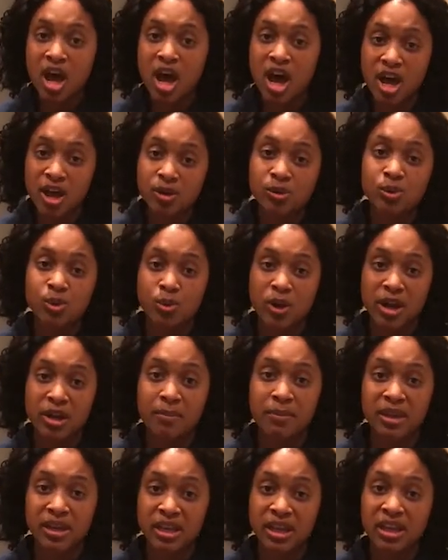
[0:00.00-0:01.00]
I always
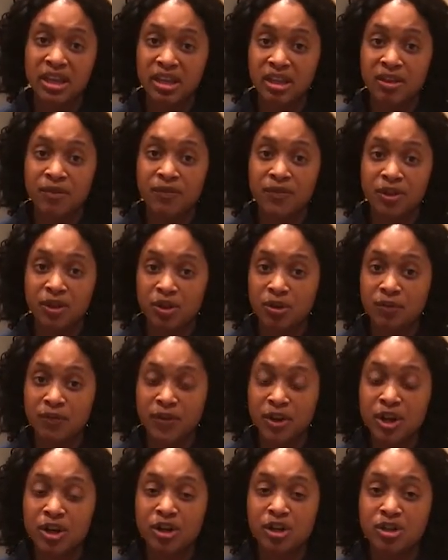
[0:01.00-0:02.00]
recommend getting the filler
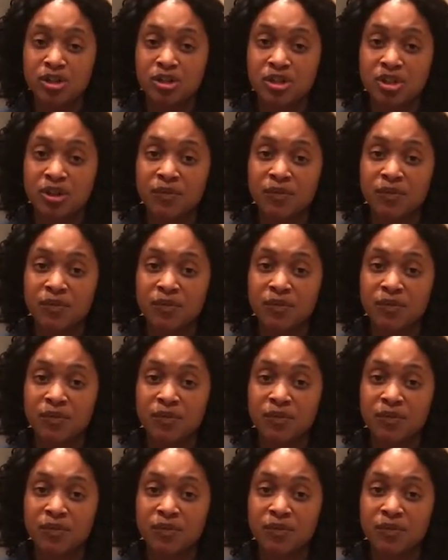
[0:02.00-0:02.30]
first.